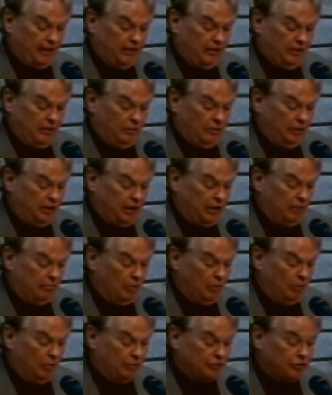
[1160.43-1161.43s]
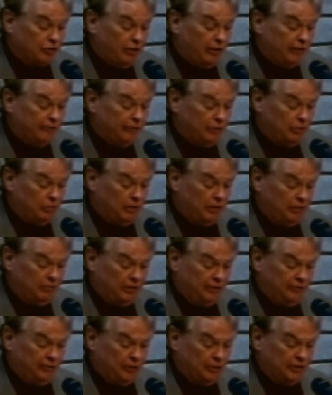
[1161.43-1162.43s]
We are most joyful when we
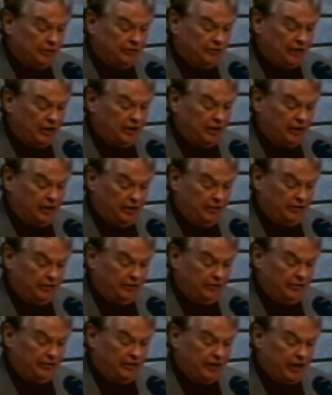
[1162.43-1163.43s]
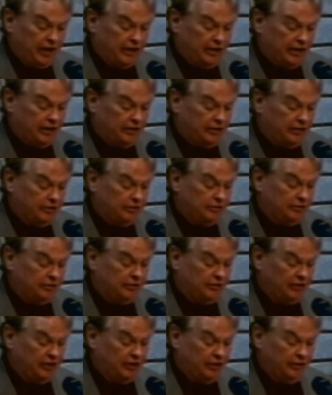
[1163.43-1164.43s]
focus on others, not on
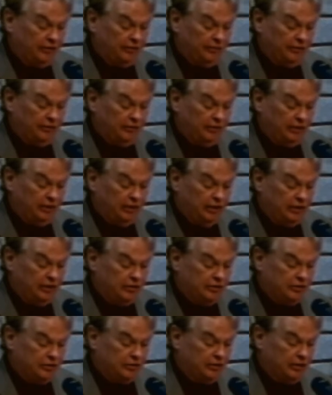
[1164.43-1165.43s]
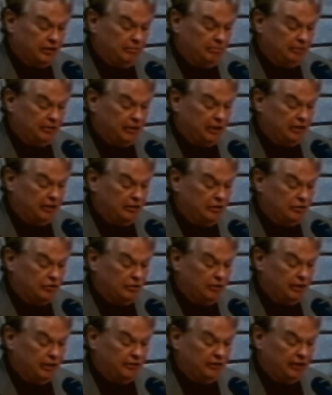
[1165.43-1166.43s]
ourselves. In short, bringing
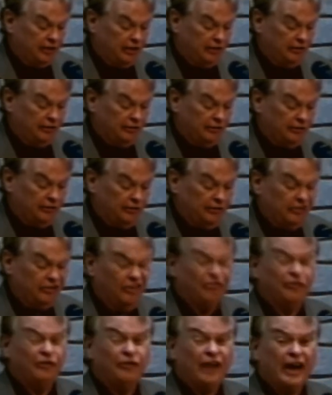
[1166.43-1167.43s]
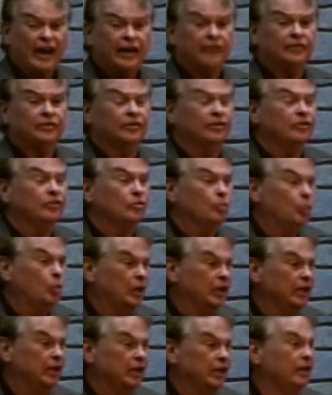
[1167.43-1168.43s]
joy to others is the fastest
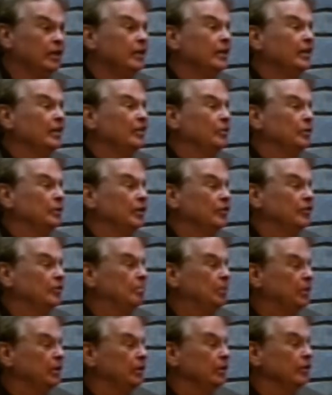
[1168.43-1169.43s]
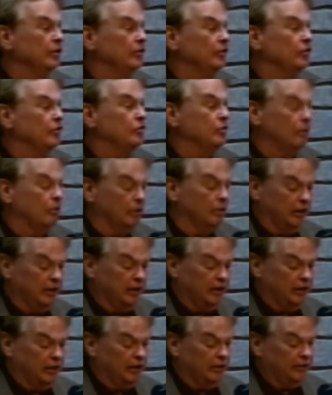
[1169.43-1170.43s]
way to experience
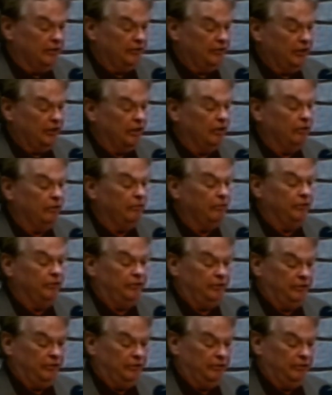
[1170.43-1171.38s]
joy ourselves.